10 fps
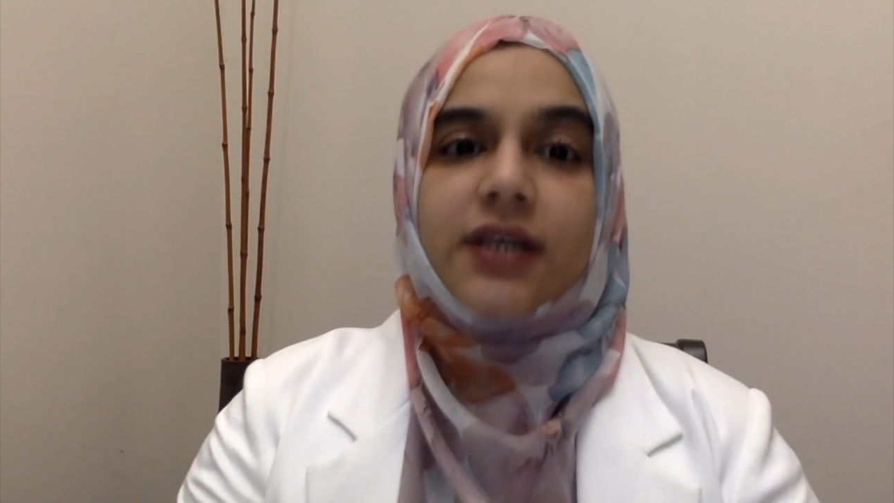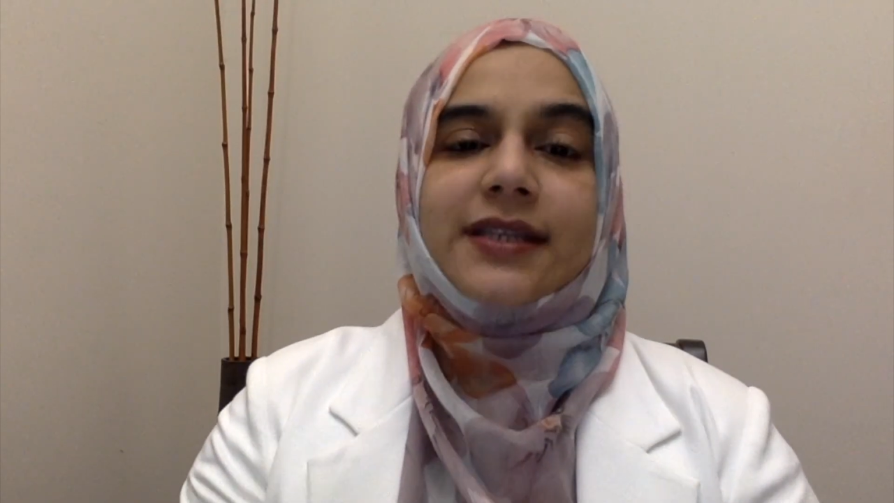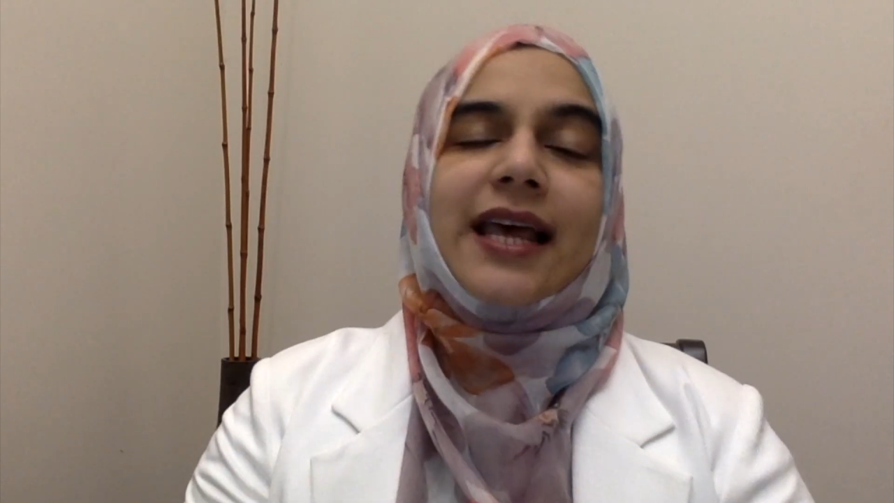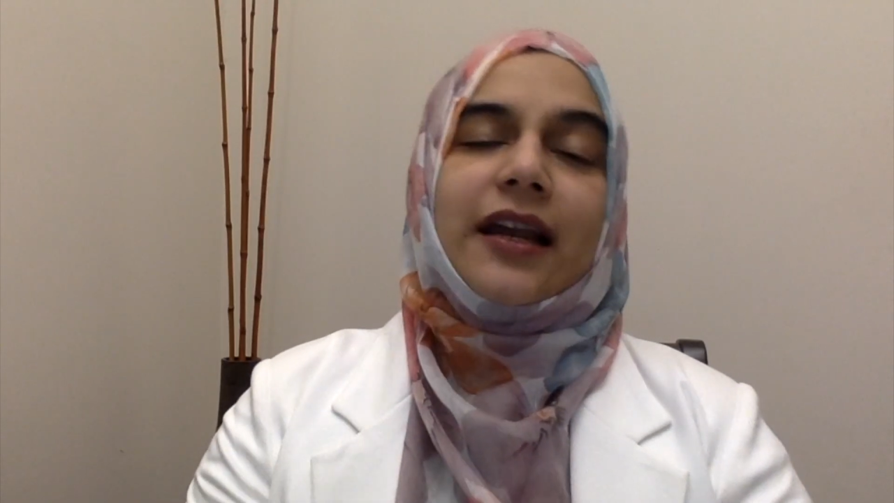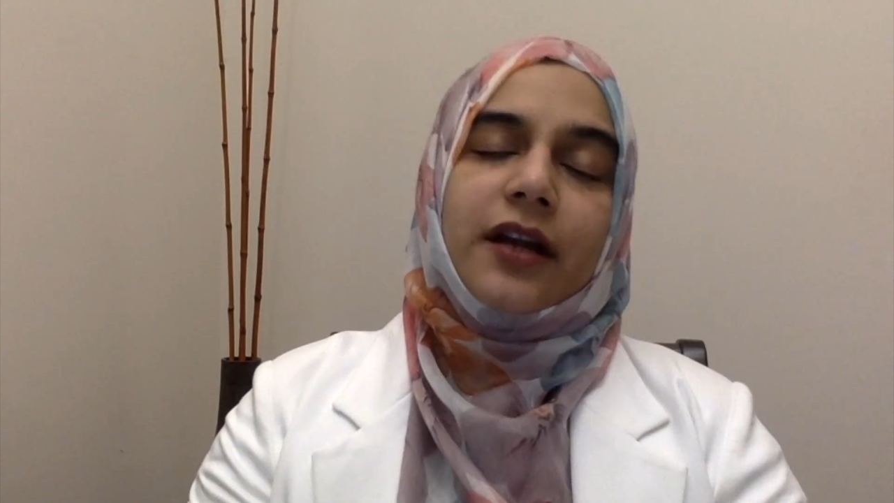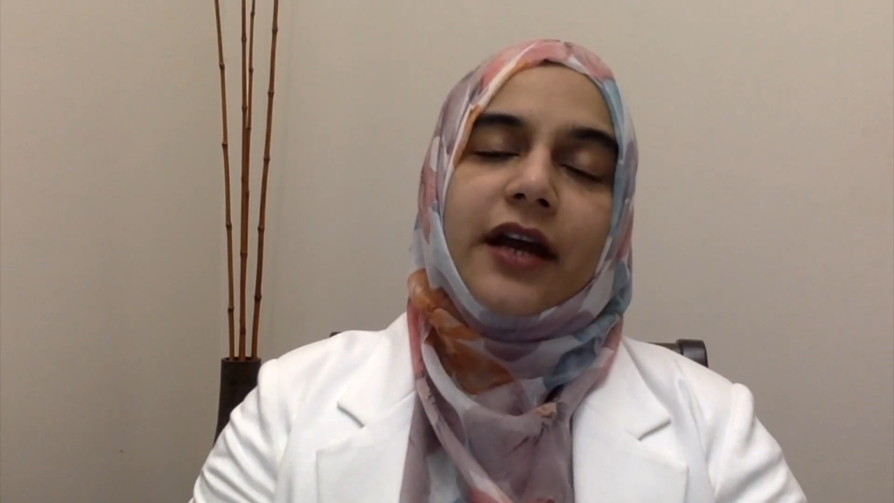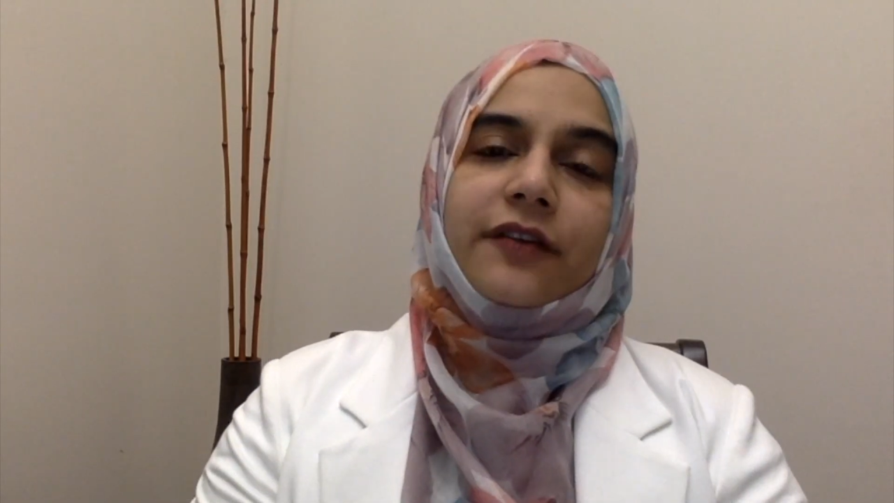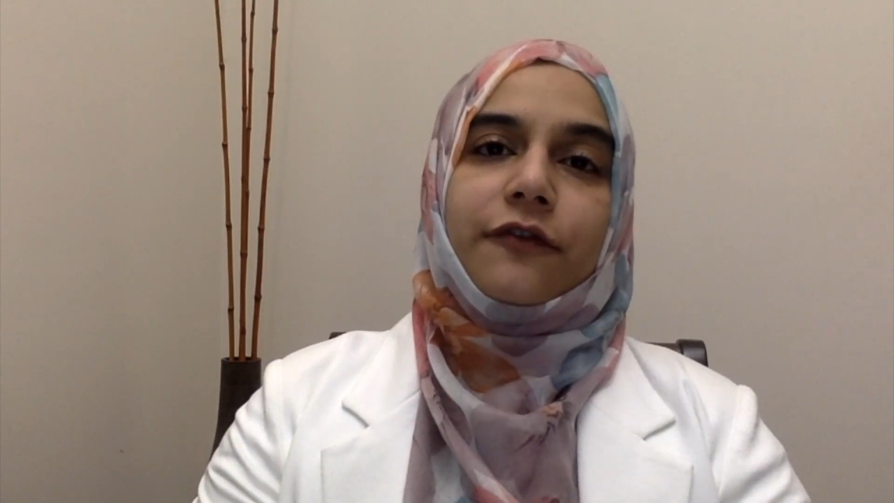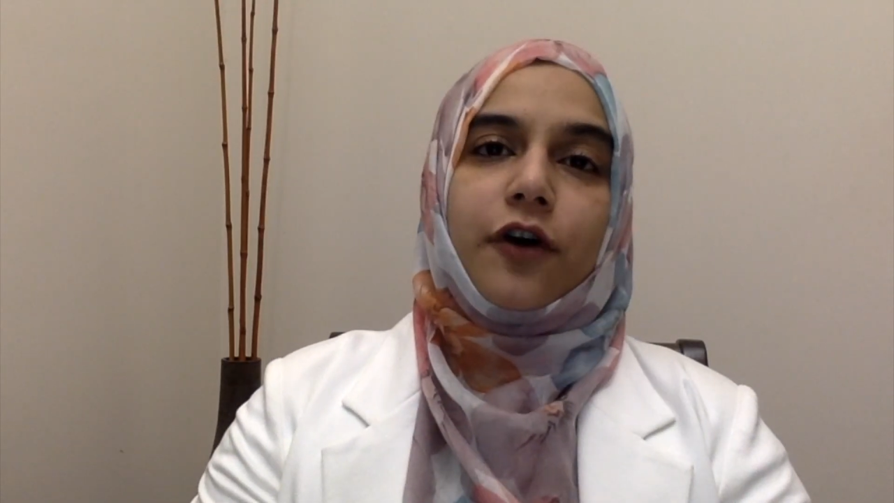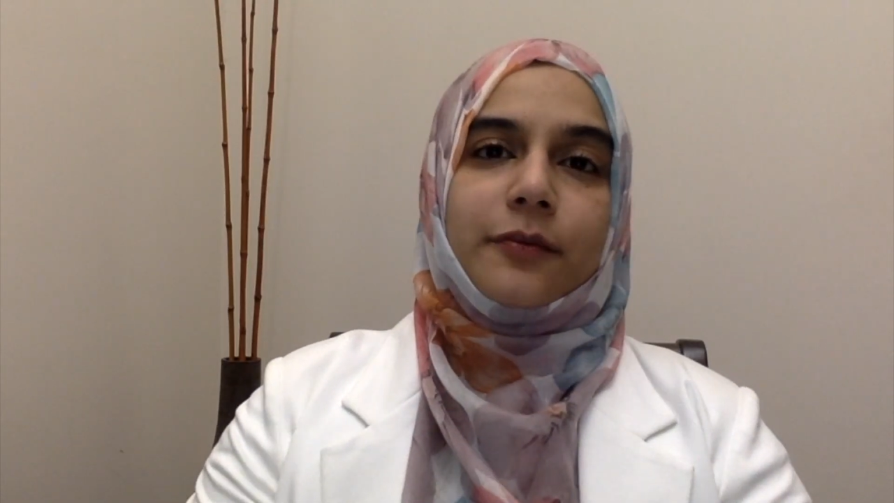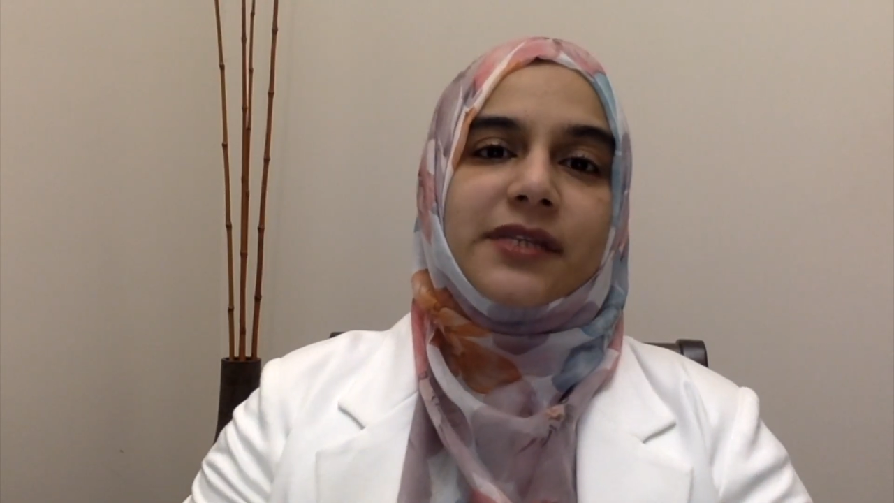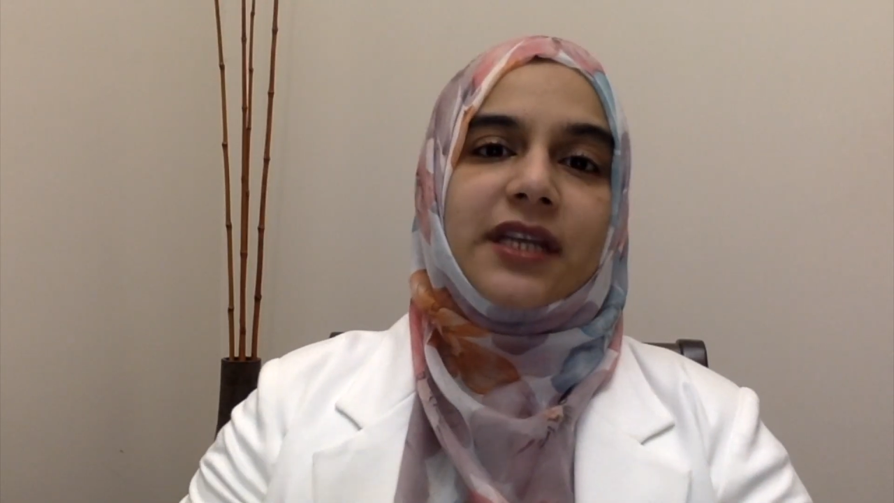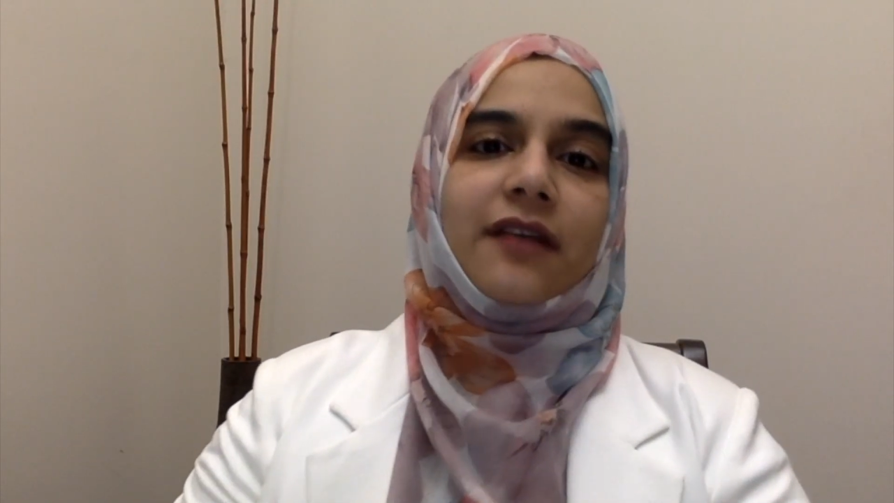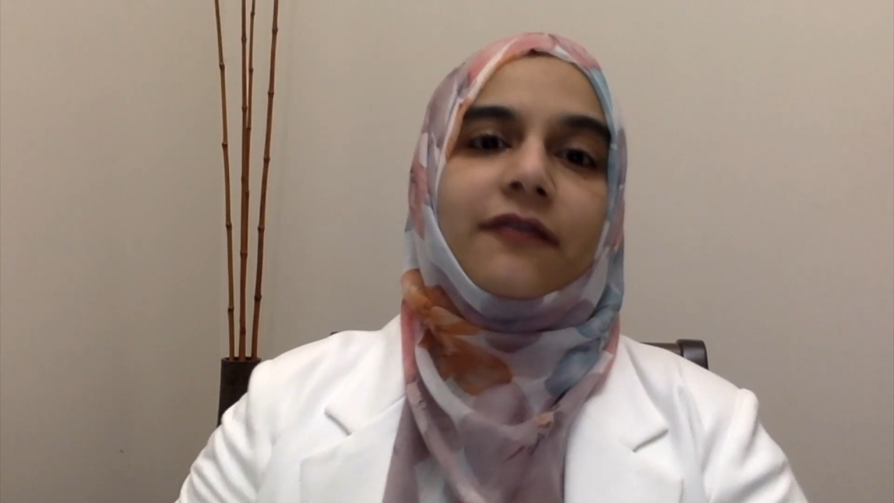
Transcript: Cellulite forms in the